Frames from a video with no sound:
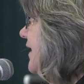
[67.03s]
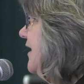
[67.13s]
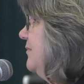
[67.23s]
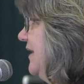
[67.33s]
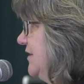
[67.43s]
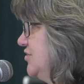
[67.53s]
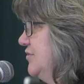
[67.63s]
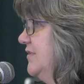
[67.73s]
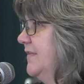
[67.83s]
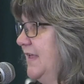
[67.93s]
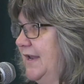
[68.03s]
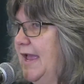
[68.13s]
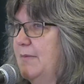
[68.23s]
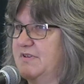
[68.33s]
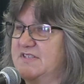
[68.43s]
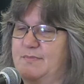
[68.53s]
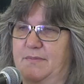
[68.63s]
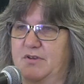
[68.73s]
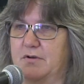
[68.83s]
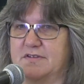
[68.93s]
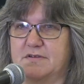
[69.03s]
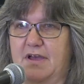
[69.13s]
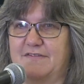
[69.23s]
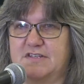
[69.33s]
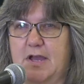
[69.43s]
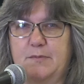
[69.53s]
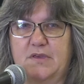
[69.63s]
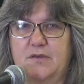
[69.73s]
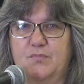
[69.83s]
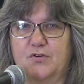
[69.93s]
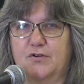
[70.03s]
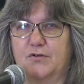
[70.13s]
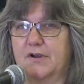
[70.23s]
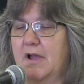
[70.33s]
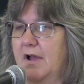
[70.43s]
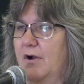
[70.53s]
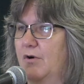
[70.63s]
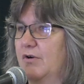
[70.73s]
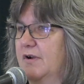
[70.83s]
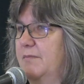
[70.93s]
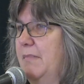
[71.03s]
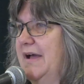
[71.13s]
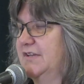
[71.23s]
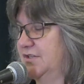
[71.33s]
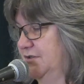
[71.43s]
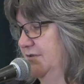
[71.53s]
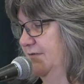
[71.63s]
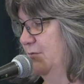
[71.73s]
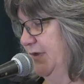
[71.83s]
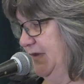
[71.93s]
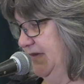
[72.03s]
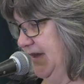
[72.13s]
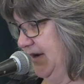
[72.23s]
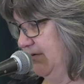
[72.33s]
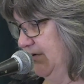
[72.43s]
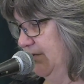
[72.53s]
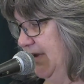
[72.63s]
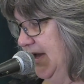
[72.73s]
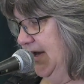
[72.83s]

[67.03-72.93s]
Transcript: and make sure that that happens. Maybe you also have a timekeeper or a monitor within that group.